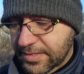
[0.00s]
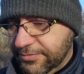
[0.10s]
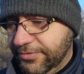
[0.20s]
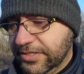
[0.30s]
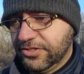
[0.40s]

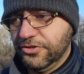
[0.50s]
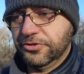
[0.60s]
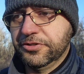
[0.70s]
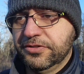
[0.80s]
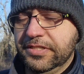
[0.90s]
fix
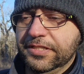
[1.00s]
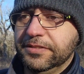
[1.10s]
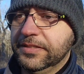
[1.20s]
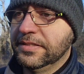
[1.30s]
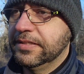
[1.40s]
your
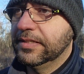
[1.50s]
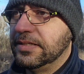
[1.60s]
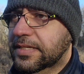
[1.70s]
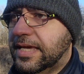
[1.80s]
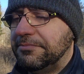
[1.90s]

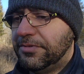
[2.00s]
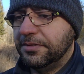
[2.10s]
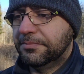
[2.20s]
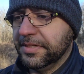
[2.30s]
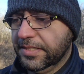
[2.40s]
camera
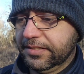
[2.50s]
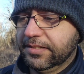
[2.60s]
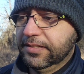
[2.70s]
by